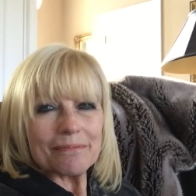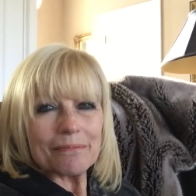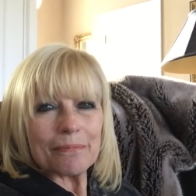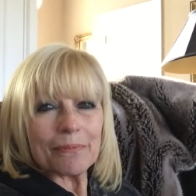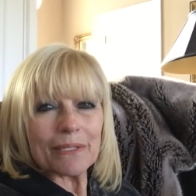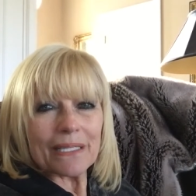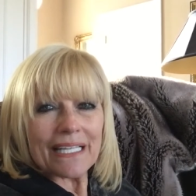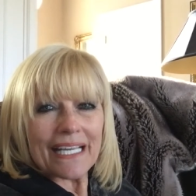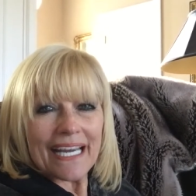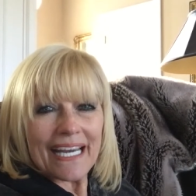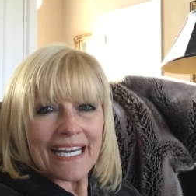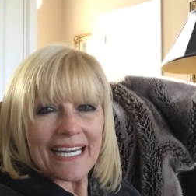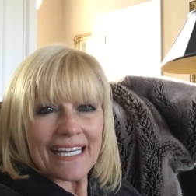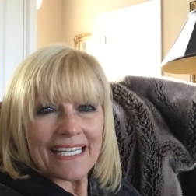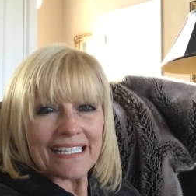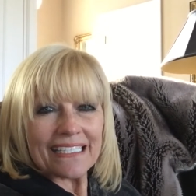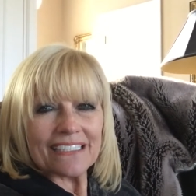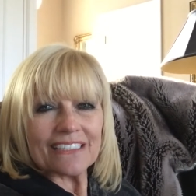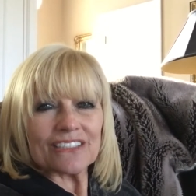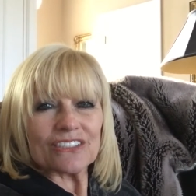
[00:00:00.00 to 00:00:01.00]
Plan
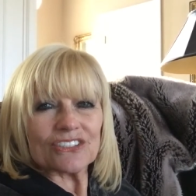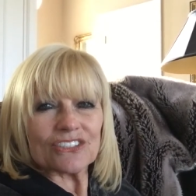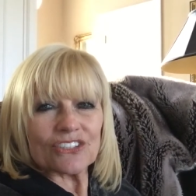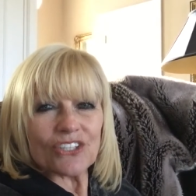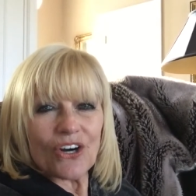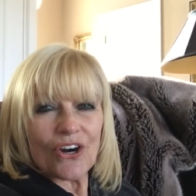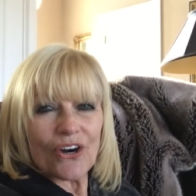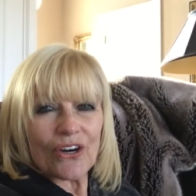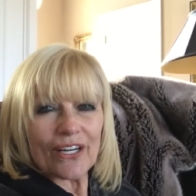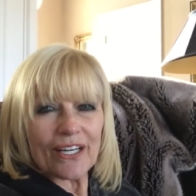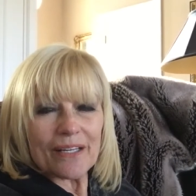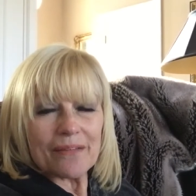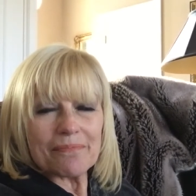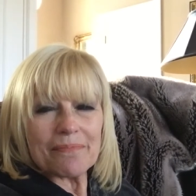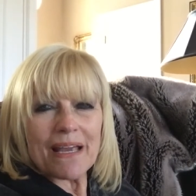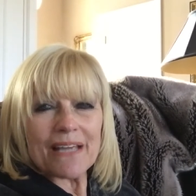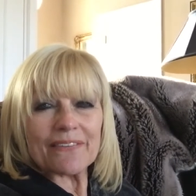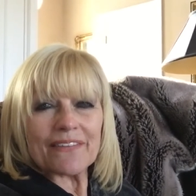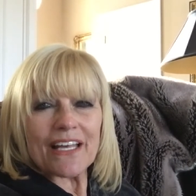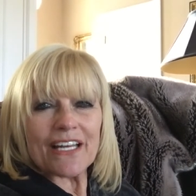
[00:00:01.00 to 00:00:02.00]
it, start it,
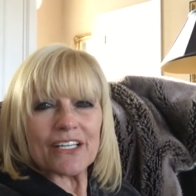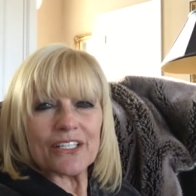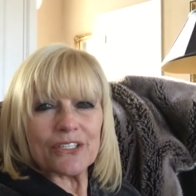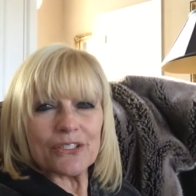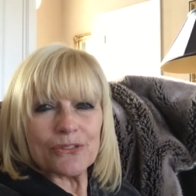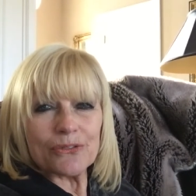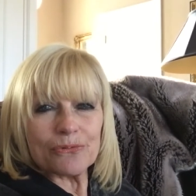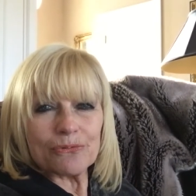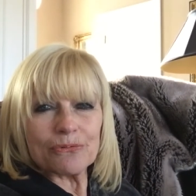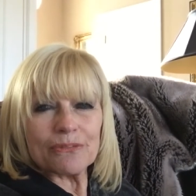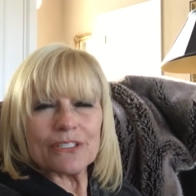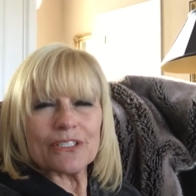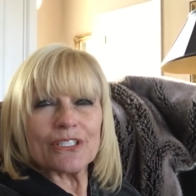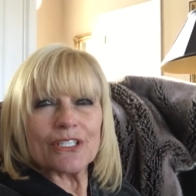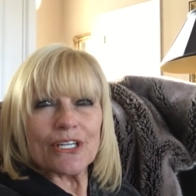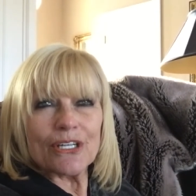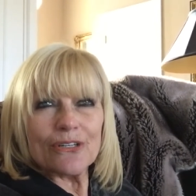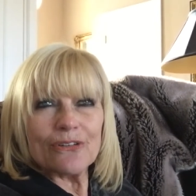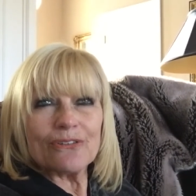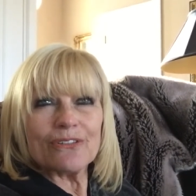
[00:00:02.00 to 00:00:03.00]
make that a new
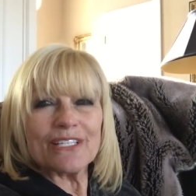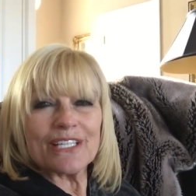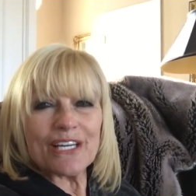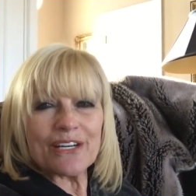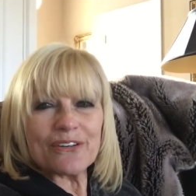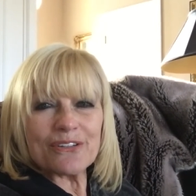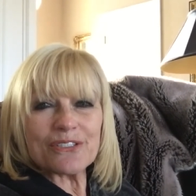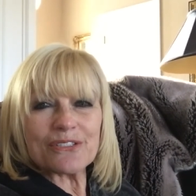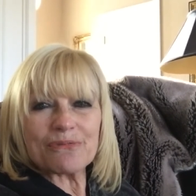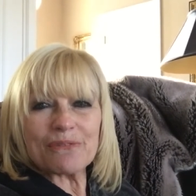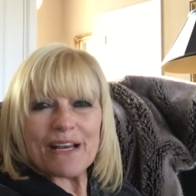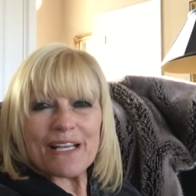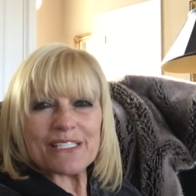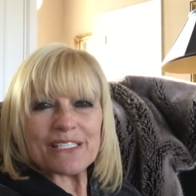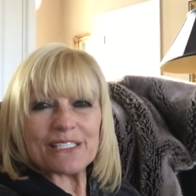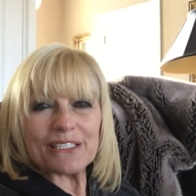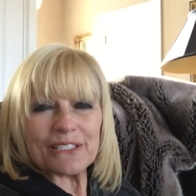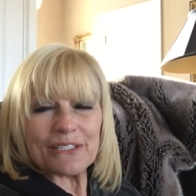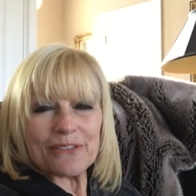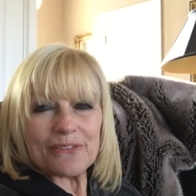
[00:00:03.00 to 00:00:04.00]
New Year's
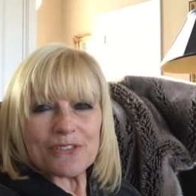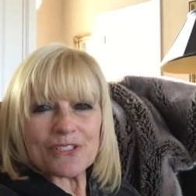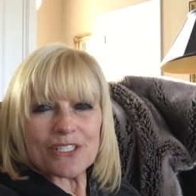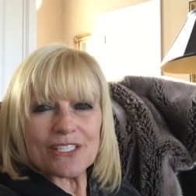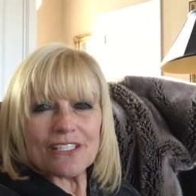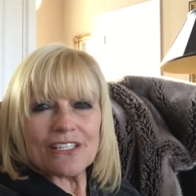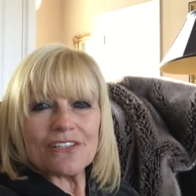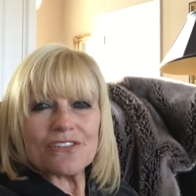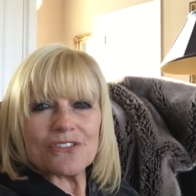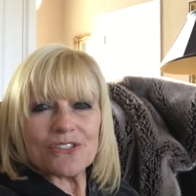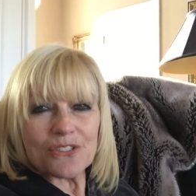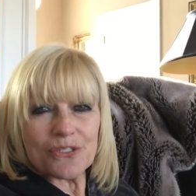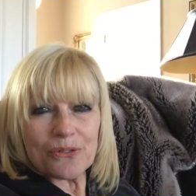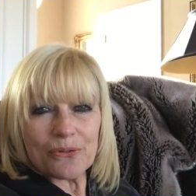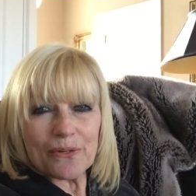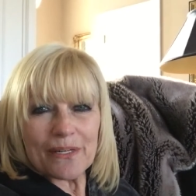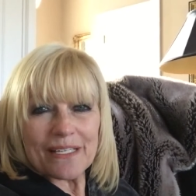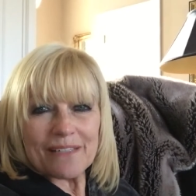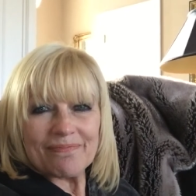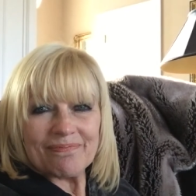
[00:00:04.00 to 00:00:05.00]
resolution.
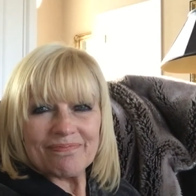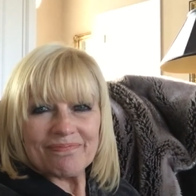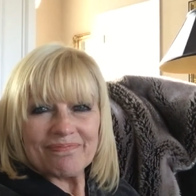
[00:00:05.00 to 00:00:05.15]
Do it.